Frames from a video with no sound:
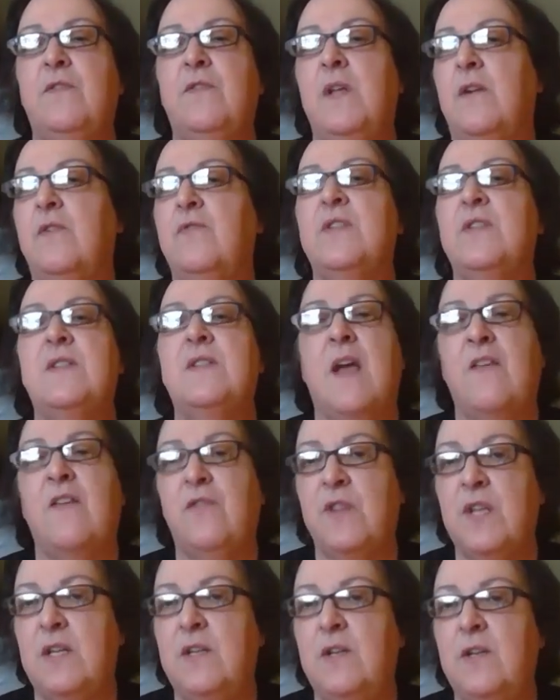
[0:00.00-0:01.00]
the staff
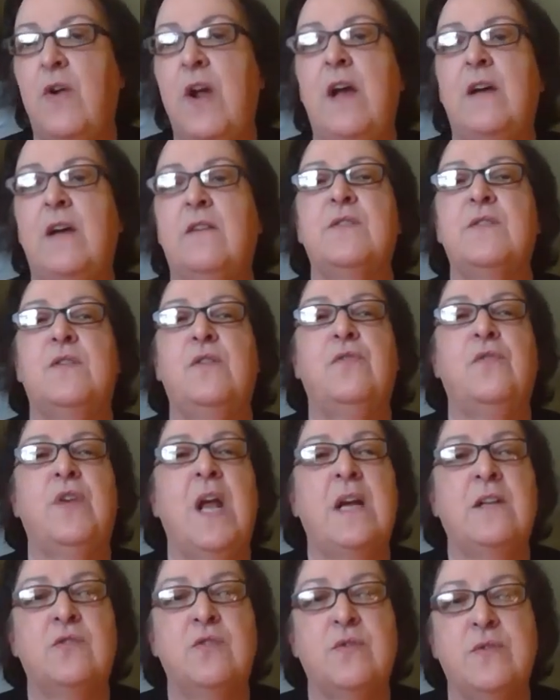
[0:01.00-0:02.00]
within your house, your
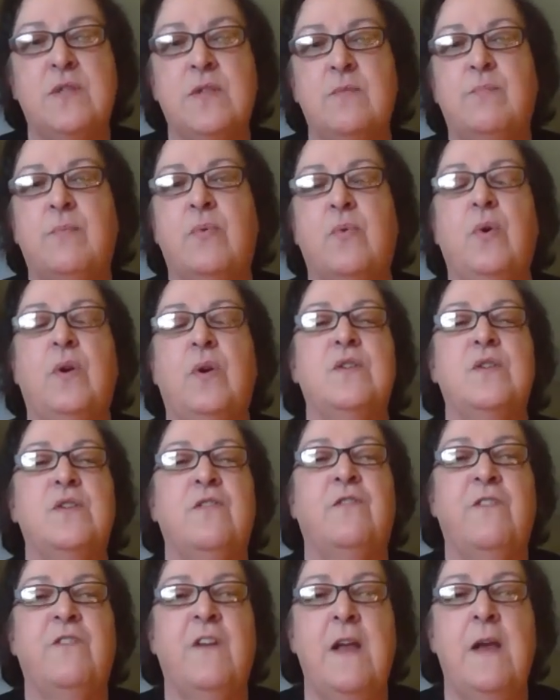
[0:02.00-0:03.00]
natural supports,
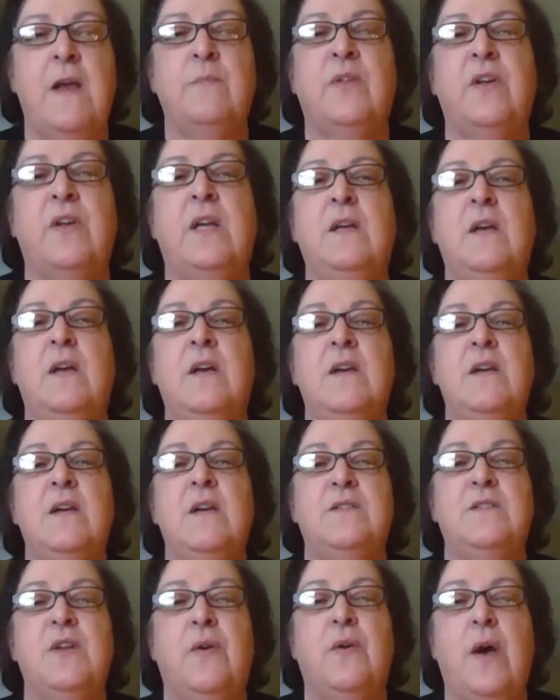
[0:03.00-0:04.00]
your family,
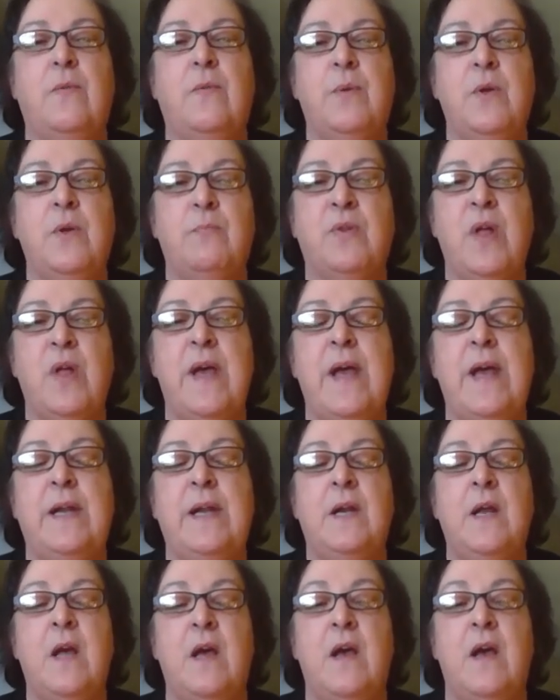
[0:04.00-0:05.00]
to help you
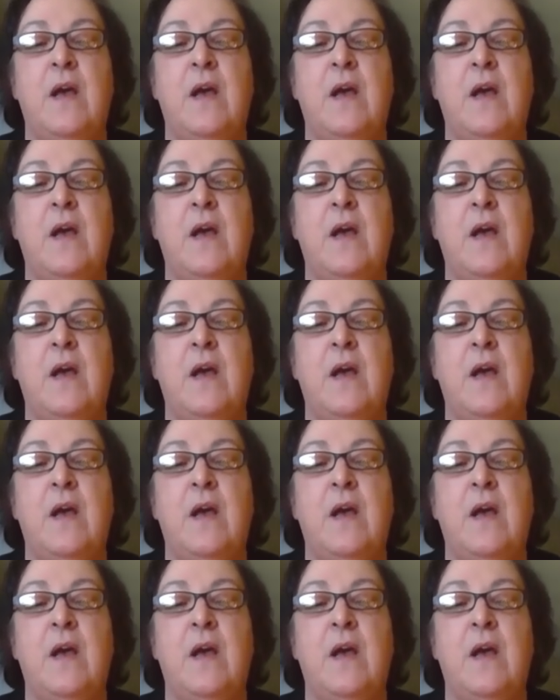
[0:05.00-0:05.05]
plan,